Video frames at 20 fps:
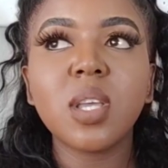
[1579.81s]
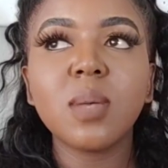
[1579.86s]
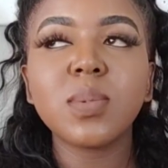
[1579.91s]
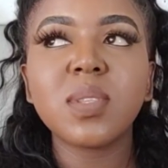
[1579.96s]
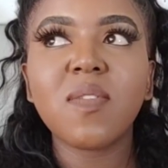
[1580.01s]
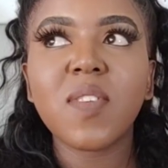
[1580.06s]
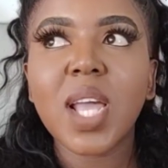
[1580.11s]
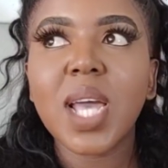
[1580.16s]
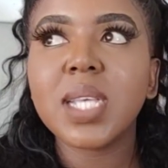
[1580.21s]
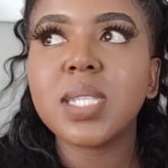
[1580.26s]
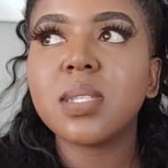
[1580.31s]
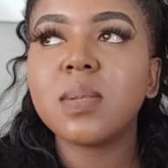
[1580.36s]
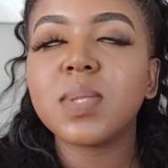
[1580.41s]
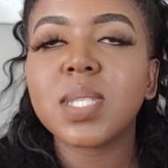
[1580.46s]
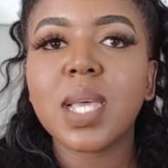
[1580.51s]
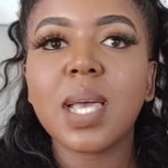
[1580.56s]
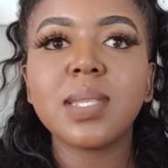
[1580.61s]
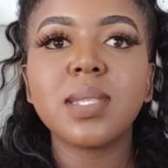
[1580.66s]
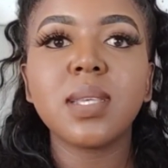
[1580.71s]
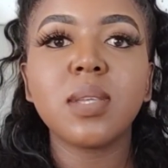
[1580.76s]
terms of
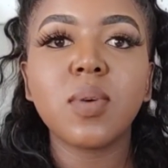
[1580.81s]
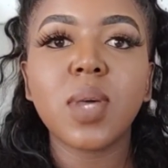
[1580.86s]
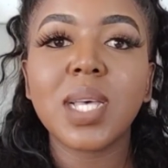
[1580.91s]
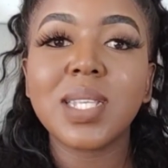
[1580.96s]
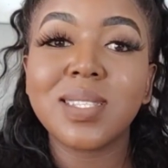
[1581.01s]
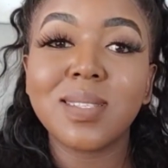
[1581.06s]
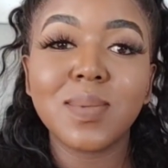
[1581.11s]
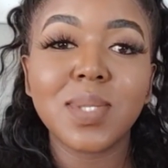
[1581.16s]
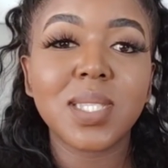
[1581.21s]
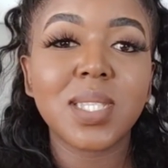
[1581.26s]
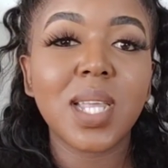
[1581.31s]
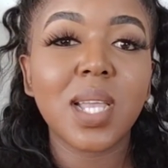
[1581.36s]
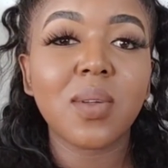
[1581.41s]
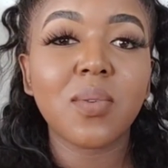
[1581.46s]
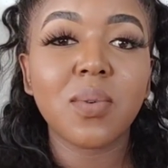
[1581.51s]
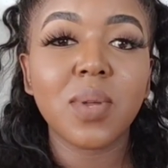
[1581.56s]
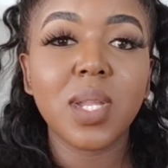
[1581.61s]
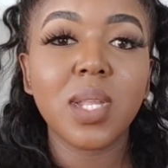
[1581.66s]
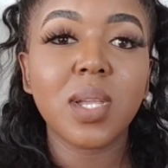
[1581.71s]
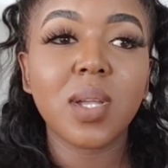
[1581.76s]
customs guys i know customs is
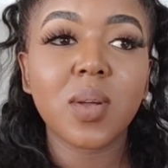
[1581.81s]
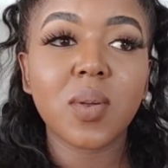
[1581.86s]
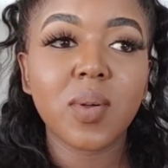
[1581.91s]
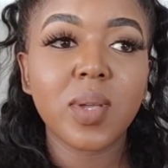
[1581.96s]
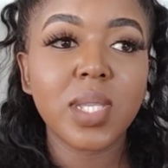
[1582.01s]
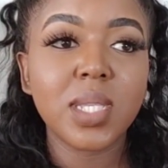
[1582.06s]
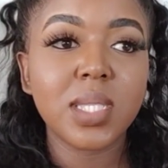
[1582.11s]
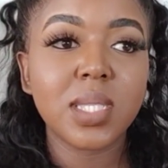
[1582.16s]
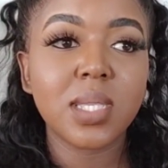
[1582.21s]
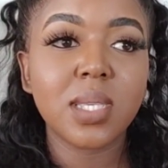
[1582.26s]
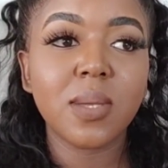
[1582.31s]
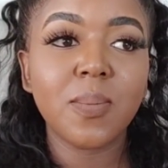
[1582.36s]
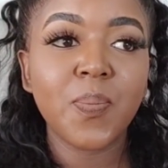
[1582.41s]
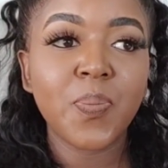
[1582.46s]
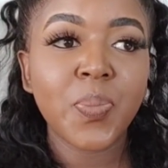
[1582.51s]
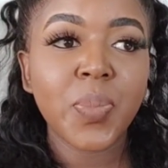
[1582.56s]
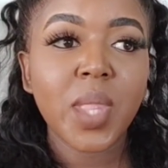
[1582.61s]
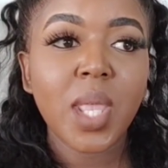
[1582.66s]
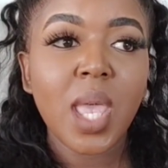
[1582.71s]
like really crazy